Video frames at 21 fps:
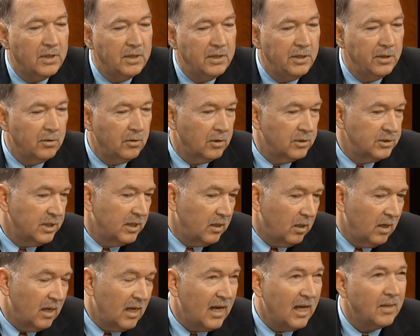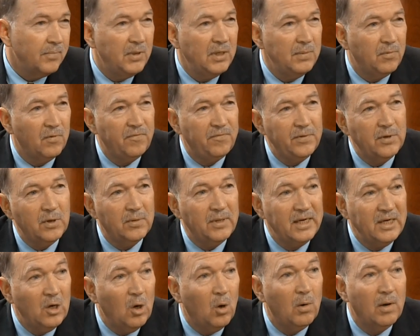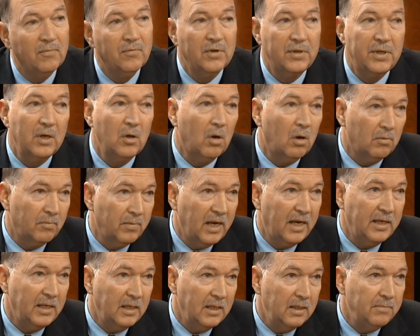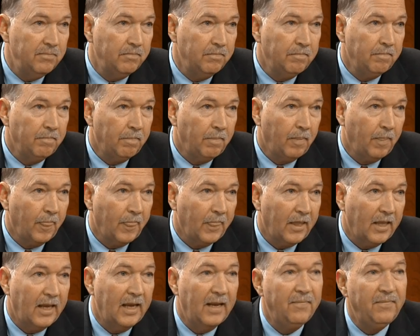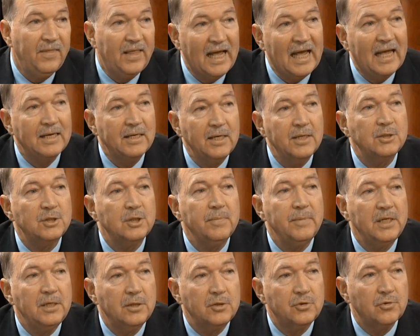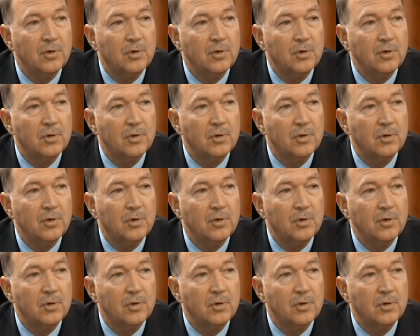the years is that a lot of people feel they know everything already, and that gets them into